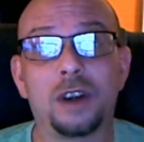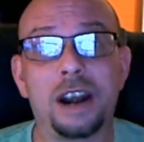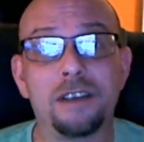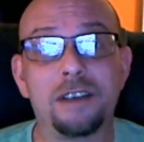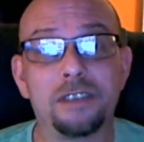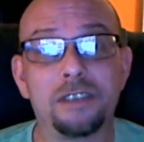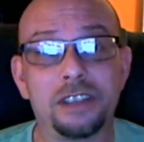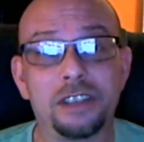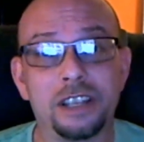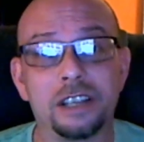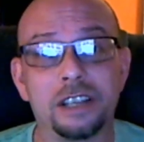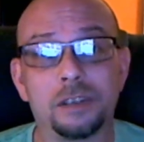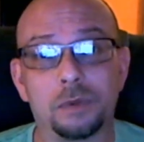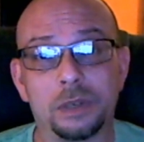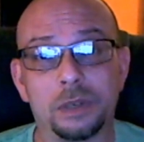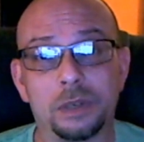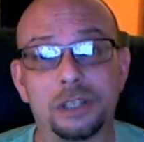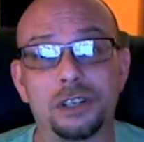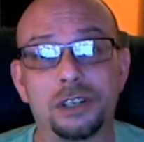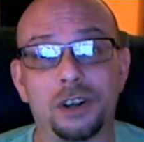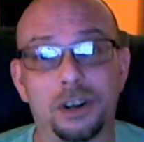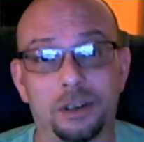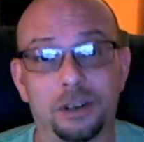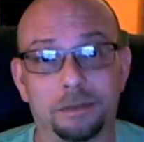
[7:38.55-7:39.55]
everything in
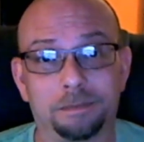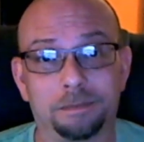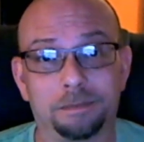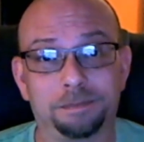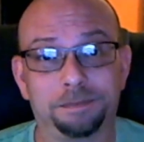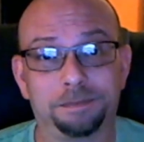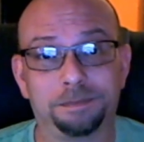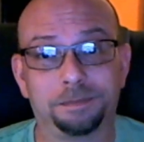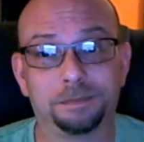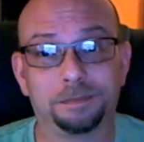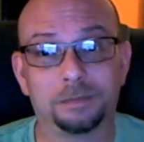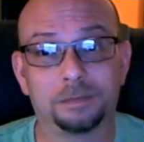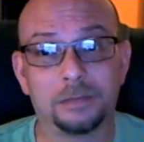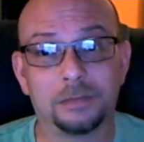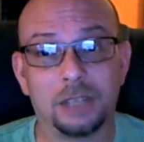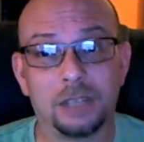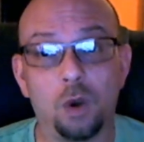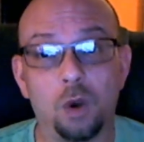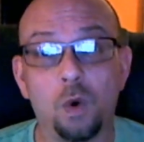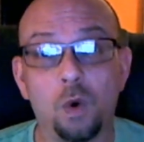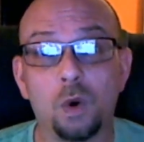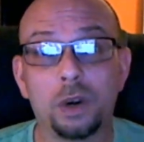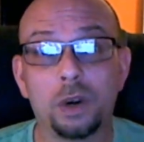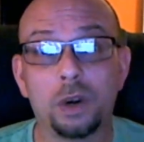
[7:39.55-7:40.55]
return,
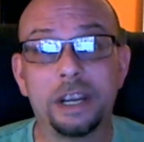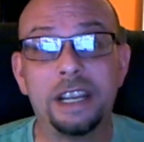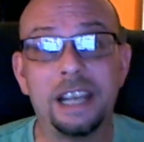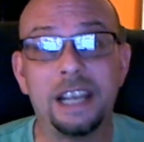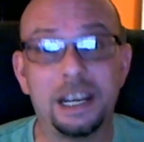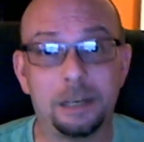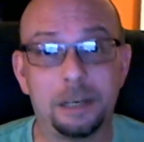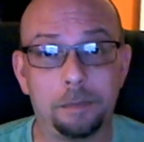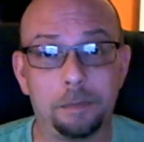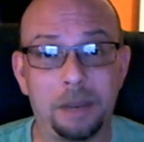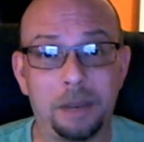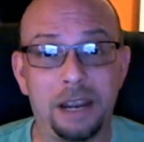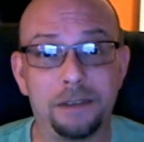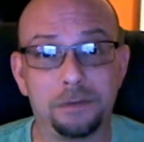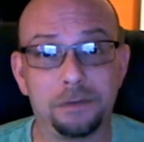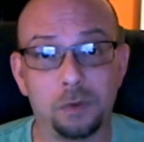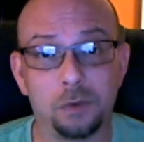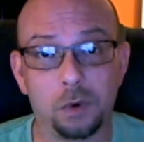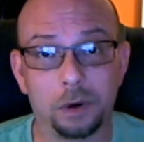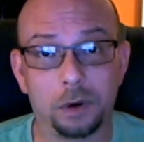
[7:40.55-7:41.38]
or he had to pay for.